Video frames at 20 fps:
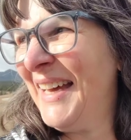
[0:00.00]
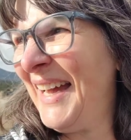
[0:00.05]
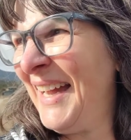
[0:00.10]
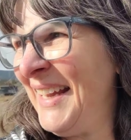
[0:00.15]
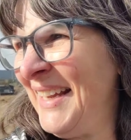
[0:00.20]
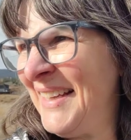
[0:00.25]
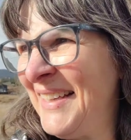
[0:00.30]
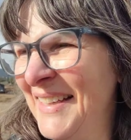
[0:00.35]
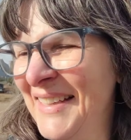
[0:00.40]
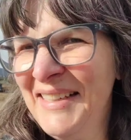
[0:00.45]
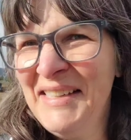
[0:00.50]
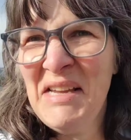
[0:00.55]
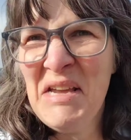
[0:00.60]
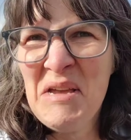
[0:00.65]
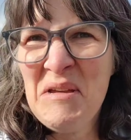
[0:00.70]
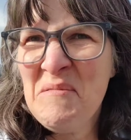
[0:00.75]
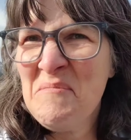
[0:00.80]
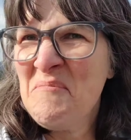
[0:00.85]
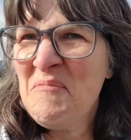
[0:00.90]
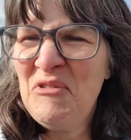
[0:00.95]
Like,
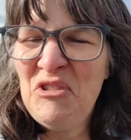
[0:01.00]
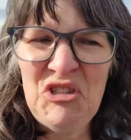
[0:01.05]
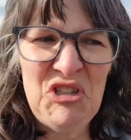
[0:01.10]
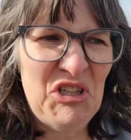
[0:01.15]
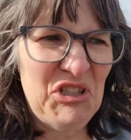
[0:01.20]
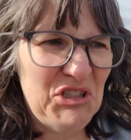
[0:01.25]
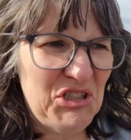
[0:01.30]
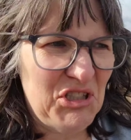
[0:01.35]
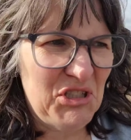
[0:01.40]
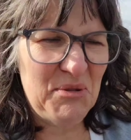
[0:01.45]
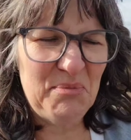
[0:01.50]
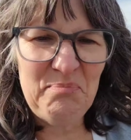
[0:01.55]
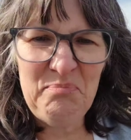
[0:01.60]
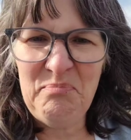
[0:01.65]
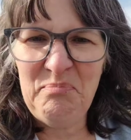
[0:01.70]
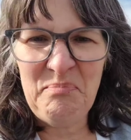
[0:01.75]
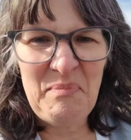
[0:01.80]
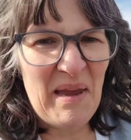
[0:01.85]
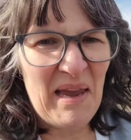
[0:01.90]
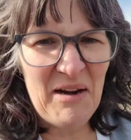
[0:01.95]
should have just
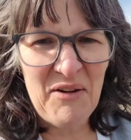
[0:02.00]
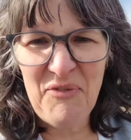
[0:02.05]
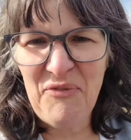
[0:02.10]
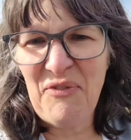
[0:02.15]
made a